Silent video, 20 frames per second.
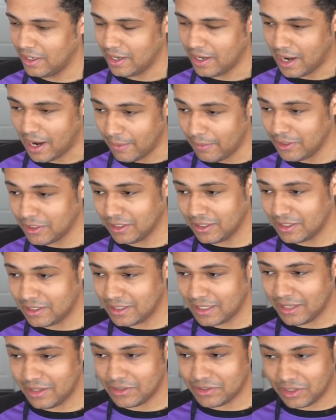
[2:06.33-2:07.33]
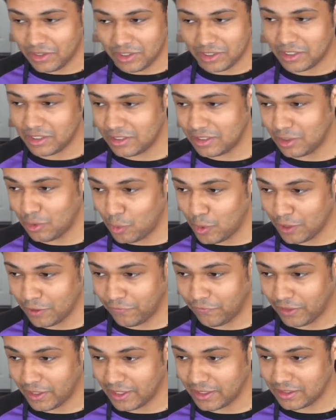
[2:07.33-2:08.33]
I'm just gonna say this, and this isn't a weird
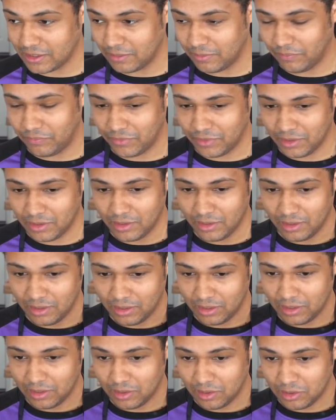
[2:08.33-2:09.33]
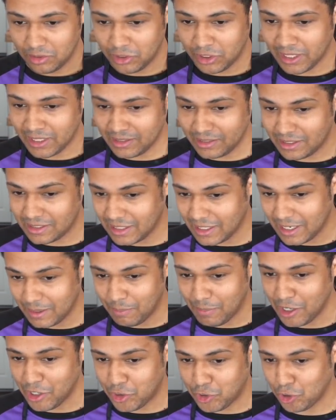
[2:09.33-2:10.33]
flex. Chance is like
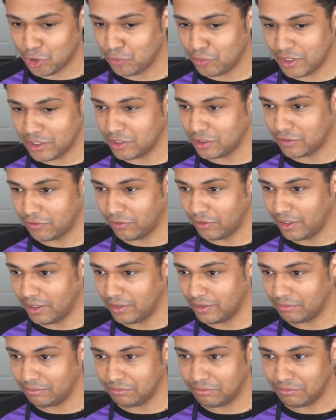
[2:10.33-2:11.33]
my third richest friend.